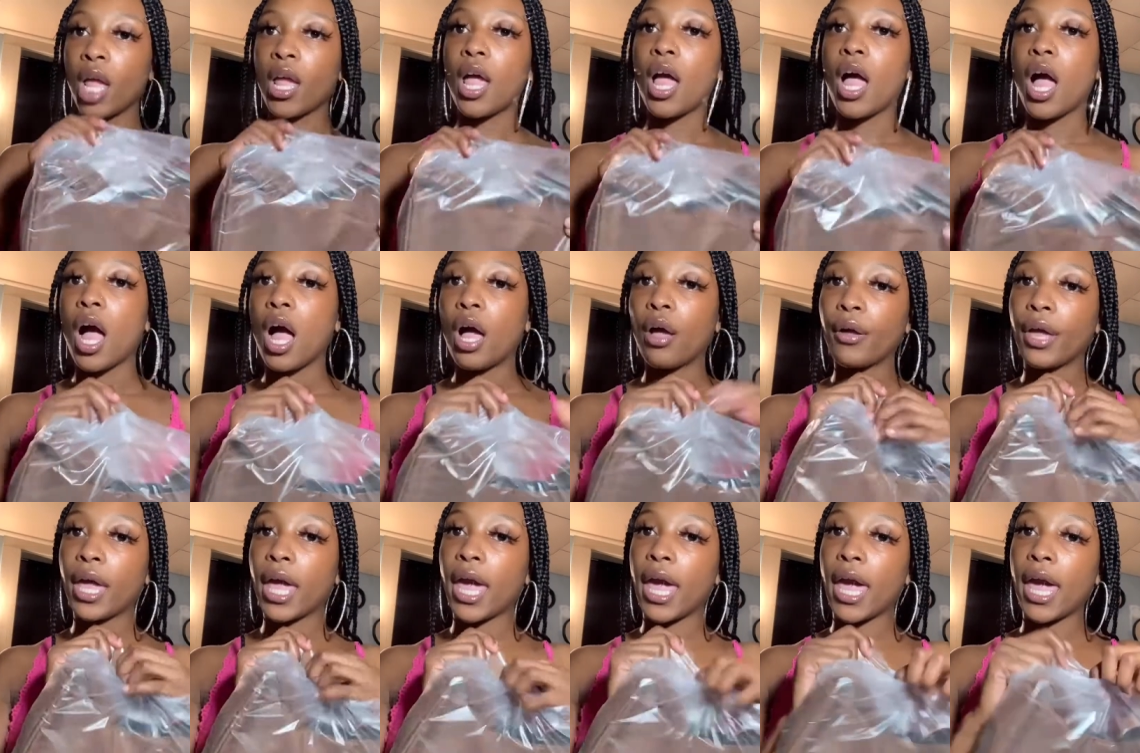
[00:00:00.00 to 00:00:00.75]

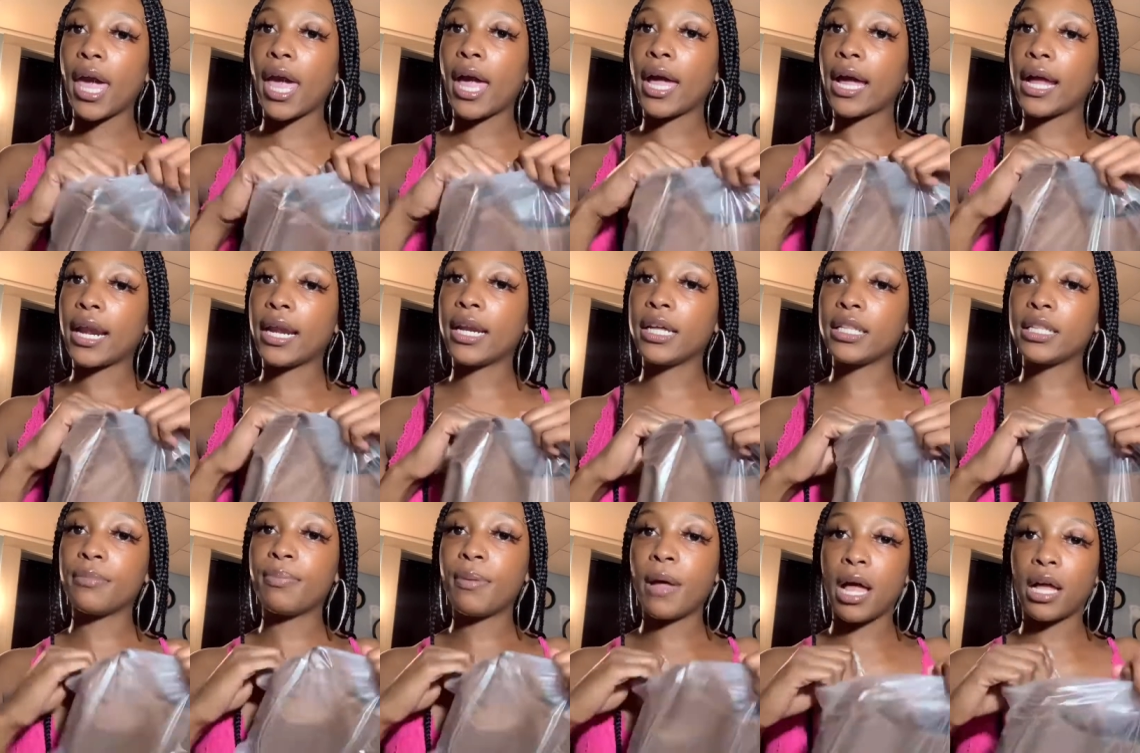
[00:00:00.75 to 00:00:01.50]
Okay, I got
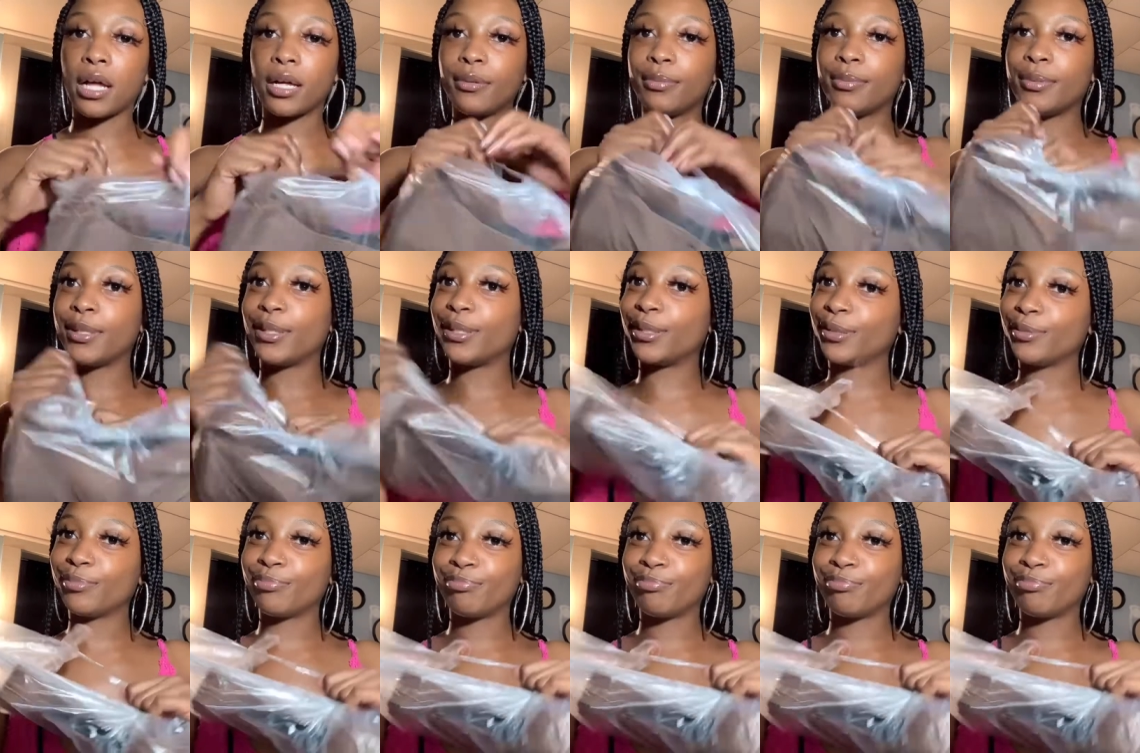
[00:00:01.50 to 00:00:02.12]
another pocketbook.